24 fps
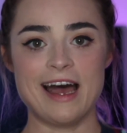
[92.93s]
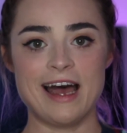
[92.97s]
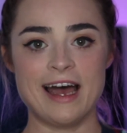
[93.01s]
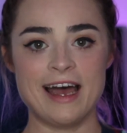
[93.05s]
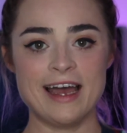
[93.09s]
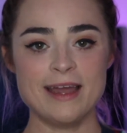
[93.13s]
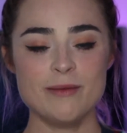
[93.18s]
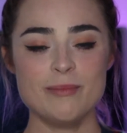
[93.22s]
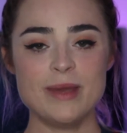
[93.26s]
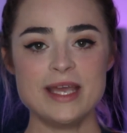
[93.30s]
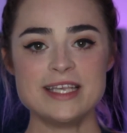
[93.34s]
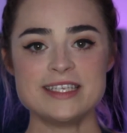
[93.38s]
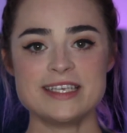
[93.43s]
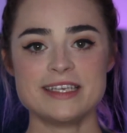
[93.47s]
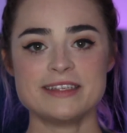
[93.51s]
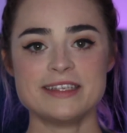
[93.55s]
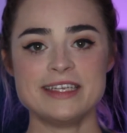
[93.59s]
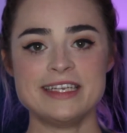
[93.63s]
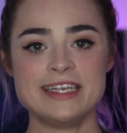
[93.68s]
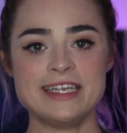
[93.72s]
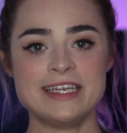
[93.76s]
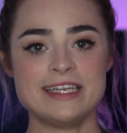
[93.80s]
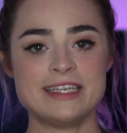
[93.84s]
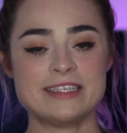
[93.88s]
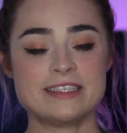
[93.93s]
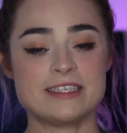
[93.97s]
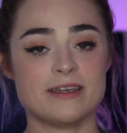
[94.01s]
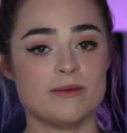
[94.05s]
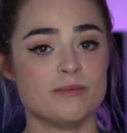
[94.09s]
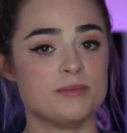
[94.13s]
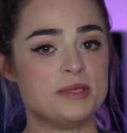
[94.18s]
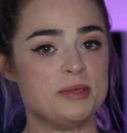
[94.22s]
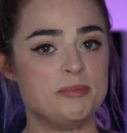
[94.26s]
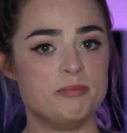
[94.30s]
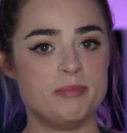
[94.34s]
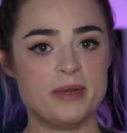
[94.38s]
I basically needed
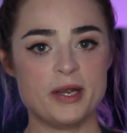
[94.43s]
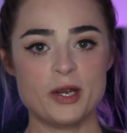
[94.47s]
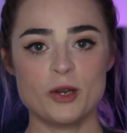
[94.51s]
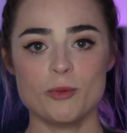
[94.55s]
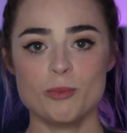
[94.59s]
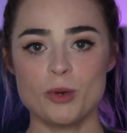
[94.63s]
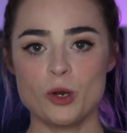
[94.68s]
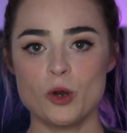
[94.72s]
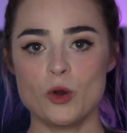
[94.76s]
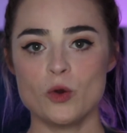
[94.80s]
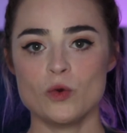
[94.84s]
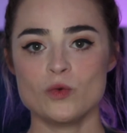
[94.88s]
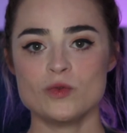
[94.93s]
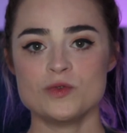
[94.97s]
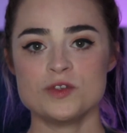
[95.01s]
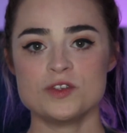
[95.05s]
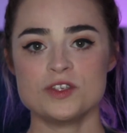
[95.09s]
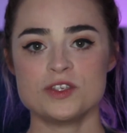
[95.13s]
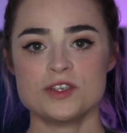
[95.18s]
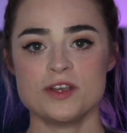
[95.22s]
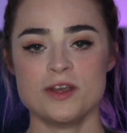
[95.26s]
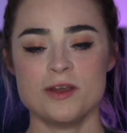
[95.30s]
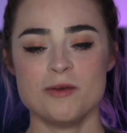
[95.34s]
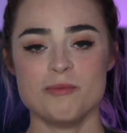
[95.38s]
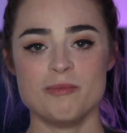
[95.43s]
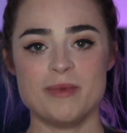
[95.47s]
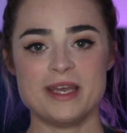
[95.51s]
something bare bones,